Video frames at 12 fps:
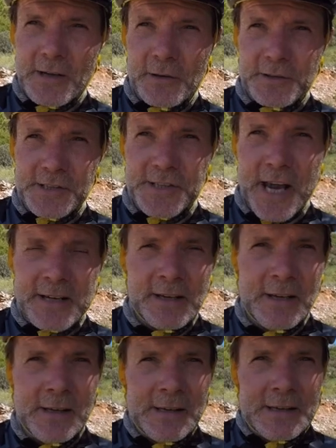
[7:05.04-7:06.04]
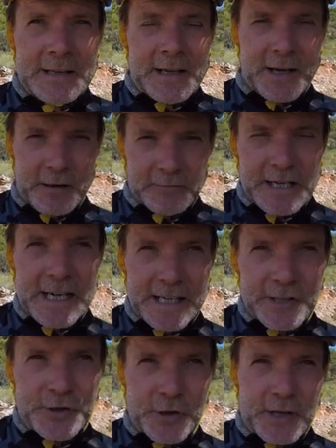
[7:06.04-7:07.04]
long descent, and I really
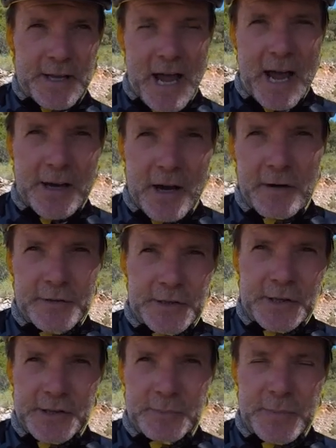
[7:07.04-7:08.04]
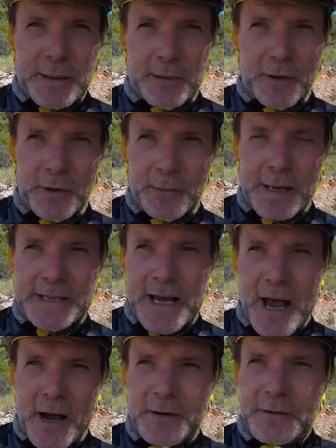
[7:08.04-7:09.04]
enjoyed that, and I overtook some people on the way
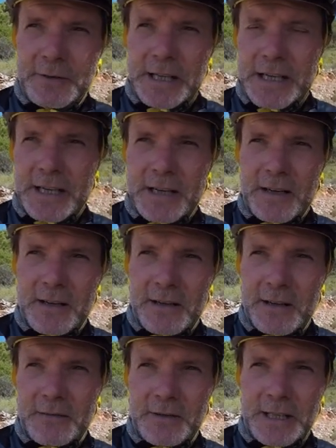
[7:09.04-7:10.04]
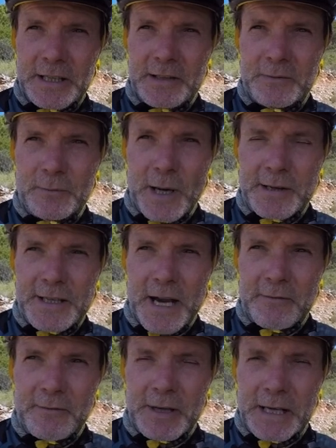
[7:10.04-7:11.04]
down. Really went
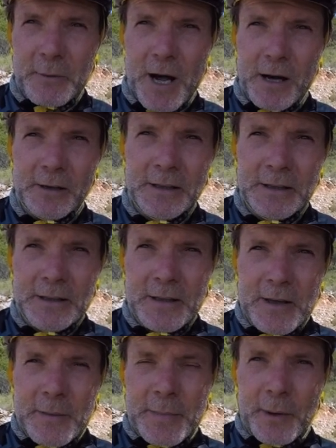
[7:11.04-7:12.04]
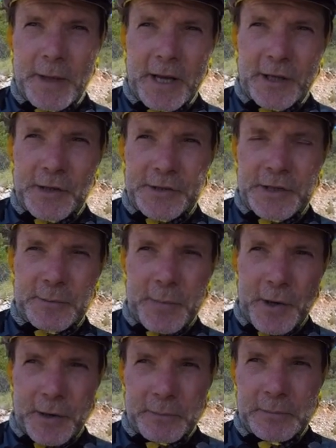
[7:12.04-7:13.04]
down really well. But when I got to the
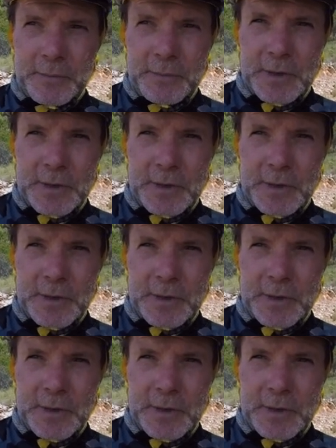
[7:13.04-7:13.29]
bottom,